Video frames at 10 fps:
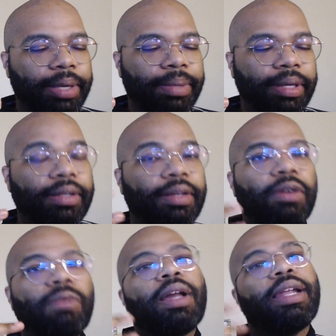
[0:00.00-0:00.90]
But
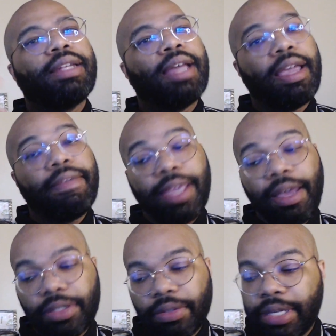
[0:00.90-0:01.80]
while at the Ivy
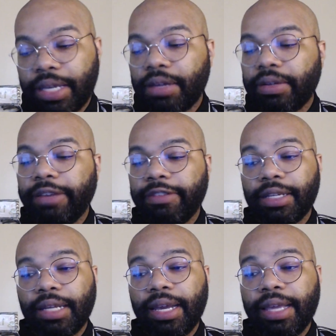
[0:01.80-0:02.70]
House Hotel, he
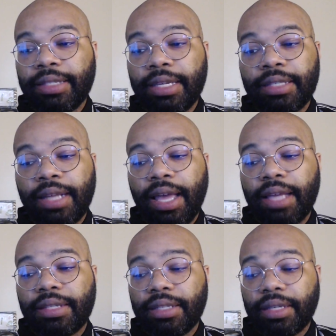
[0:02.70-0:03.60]
realized it's
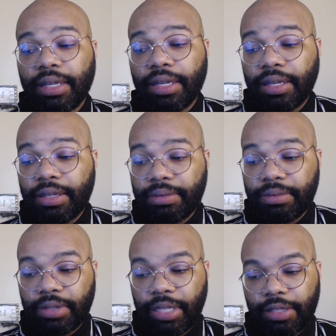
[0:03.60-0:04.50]
not
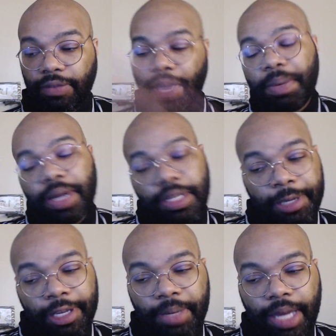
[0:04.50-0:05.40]
his family that's
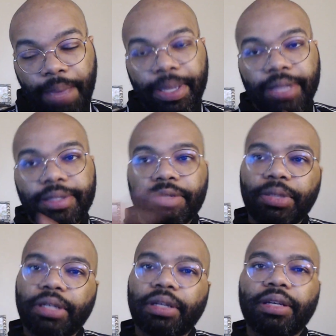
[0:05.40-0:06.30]
making him unhappy, it's his
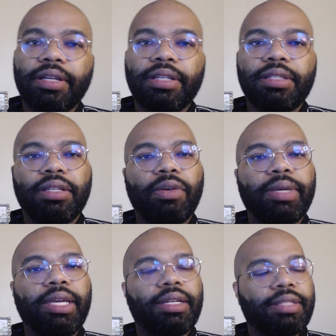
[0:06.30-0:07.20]
work. So
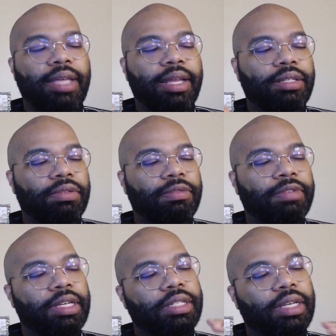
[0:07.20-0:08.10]
he decided to
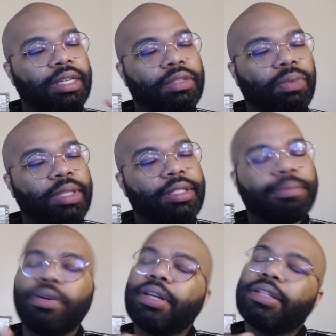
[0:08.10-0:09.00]
readjust what's
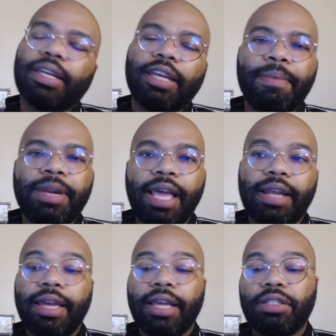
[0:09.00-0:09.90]
important to him, and that
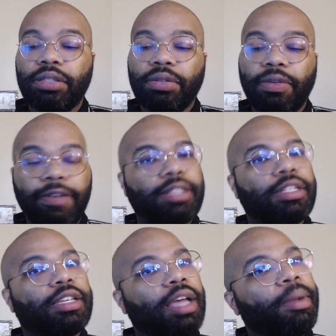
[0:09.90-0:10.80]
led to
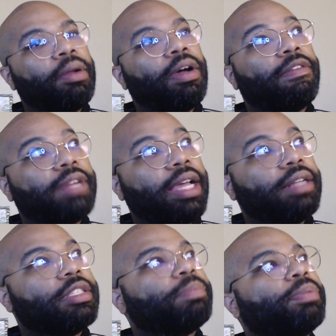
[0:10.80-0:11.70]
Victor coming off like
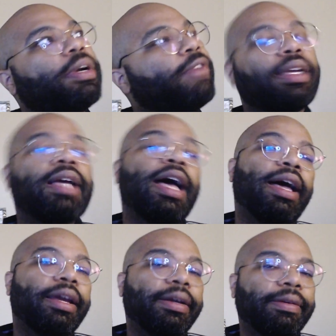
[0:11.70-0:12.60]
this perfect
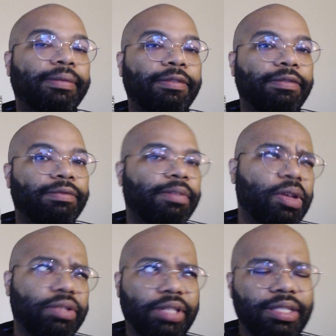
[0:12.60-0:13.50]
guy for
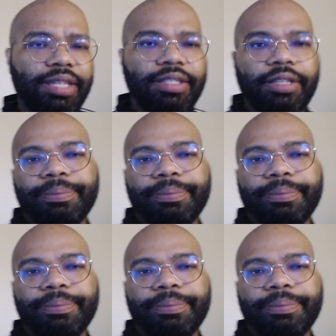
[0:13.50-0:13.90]
most of the season.